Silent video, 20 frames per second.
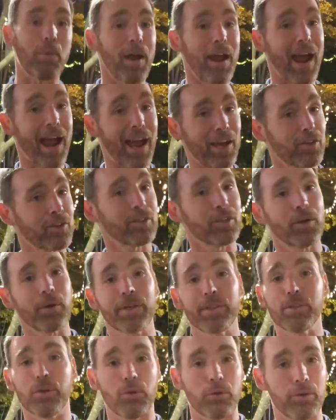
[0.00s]
we're actually
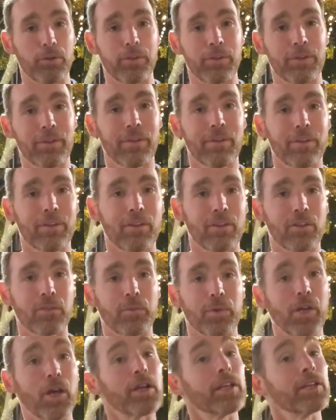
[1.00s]
going north.
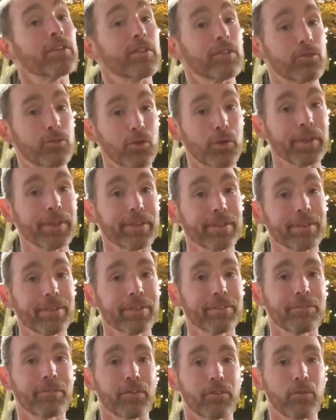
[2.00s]
So we're going to Detroit
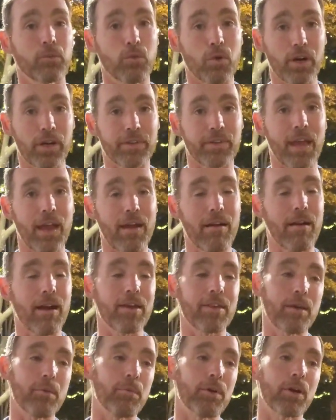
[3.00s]
for some work there,
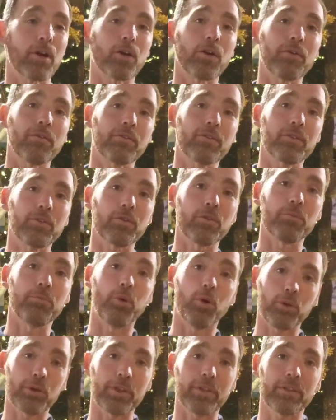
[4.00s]
and then we're going over to
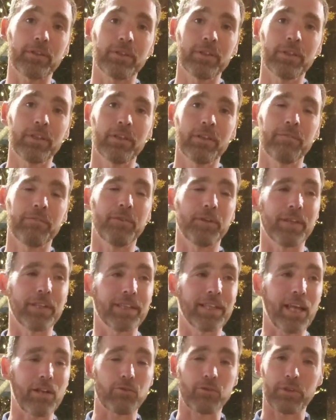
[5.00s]
Portland for the
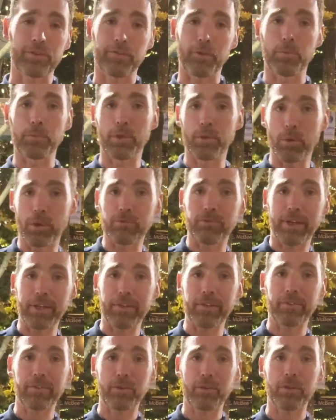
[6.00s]
electric Formula 1
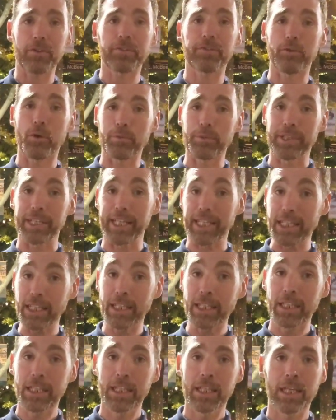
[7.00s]
racing series, Formula E.
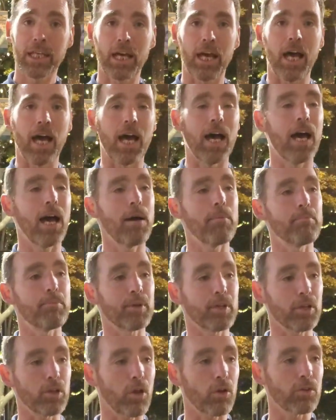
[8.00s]

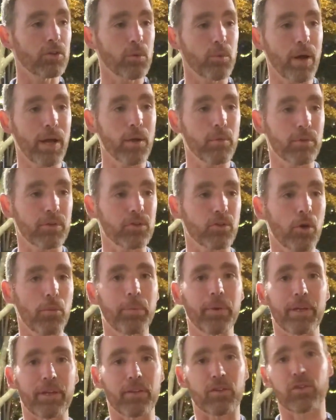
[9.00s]
But along the way, we're
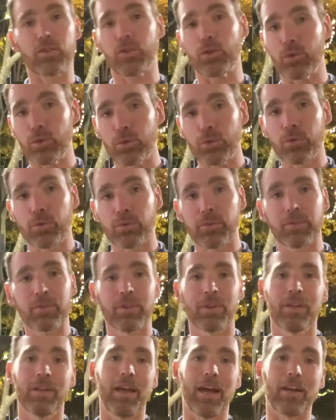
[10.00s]
stopping at schools
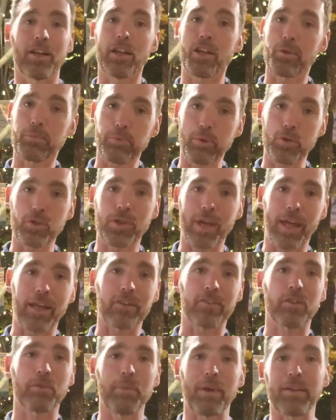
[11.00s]
and other
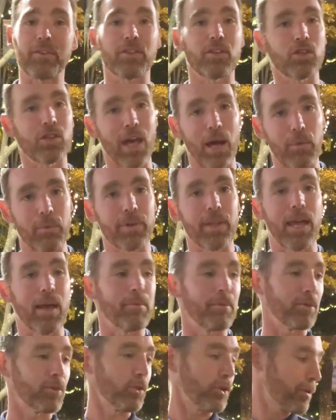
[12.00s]
projects to basically chat with
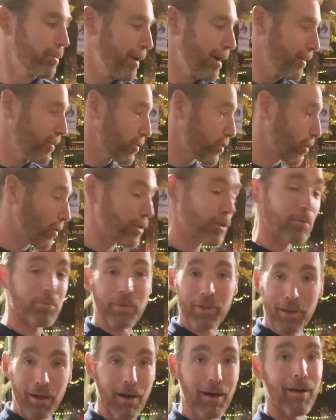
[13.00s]
them and talk about, show them
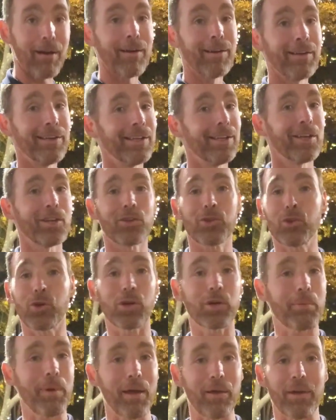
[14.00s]
the car, talk
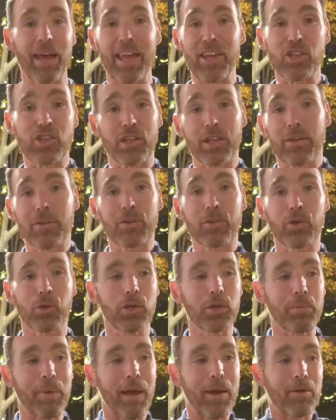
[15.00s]
about engineering,
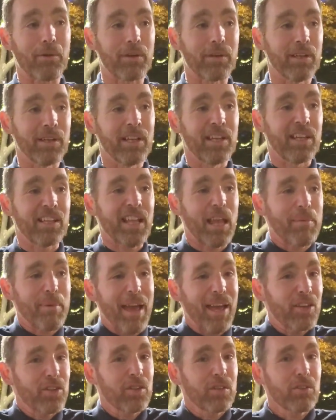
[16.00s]
talk about climate
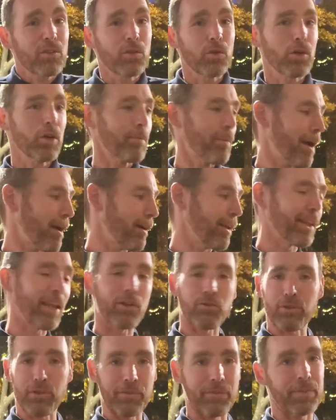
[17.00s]
action, talk about
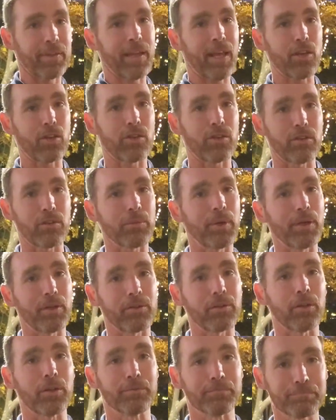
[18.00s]
electrification as well.
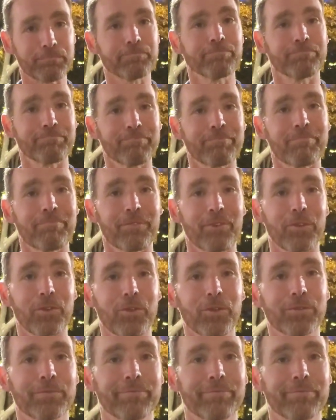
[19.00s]
So cool.